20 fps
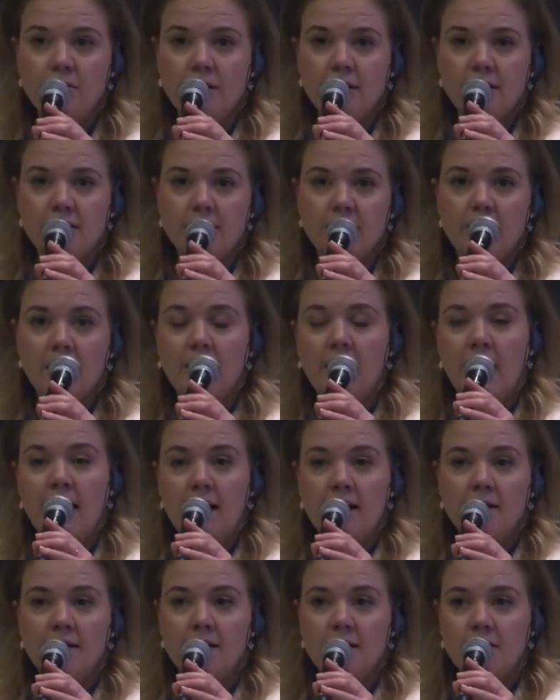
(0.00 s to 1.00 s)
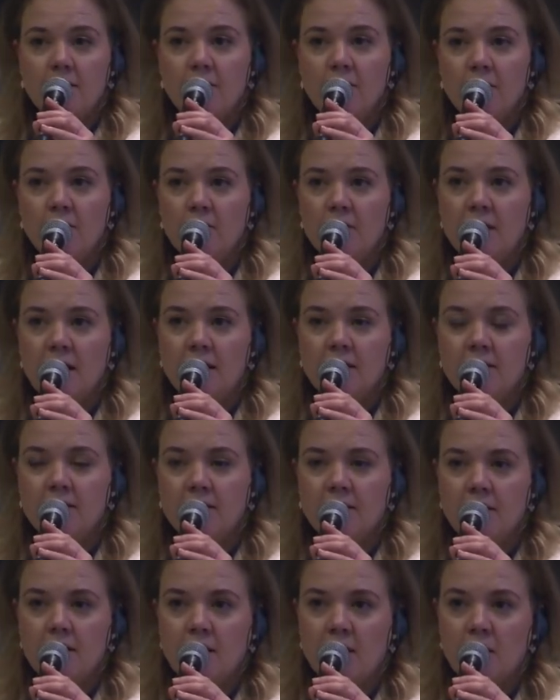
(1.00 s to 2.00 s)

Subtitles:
It's a land issue that